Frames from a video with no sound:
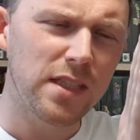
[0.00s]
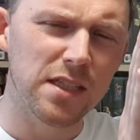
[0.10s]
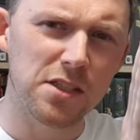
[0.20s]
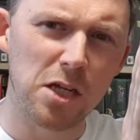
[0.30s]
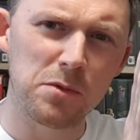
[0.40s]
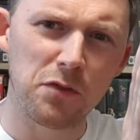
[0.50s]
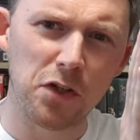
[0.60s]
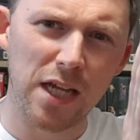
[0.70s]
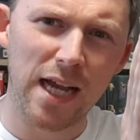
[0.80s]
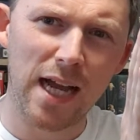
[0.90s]
in terms of
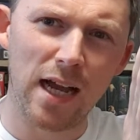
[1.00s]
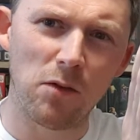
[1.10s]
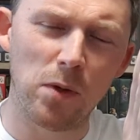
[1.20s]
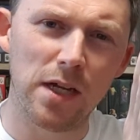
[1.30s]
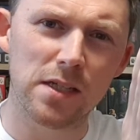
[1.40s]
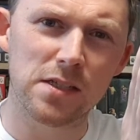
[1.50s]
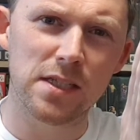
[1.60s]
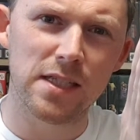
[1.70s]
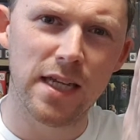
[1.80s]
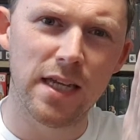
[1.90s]
on a cart, whereas
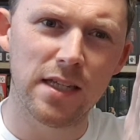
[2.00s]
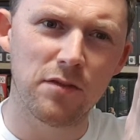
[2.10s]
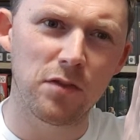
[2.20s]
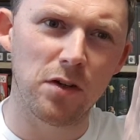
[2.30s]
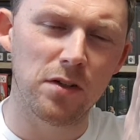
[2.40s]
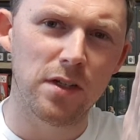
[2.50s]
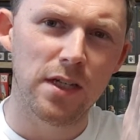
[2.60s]
today you've got